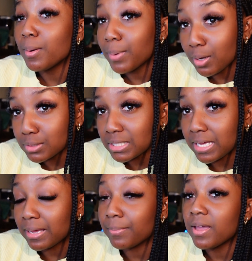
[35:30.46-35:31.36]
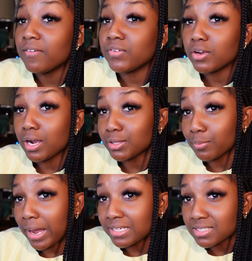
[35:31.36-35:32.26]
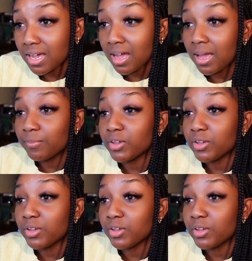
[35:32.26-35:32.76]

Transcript: post them, figure out the right time,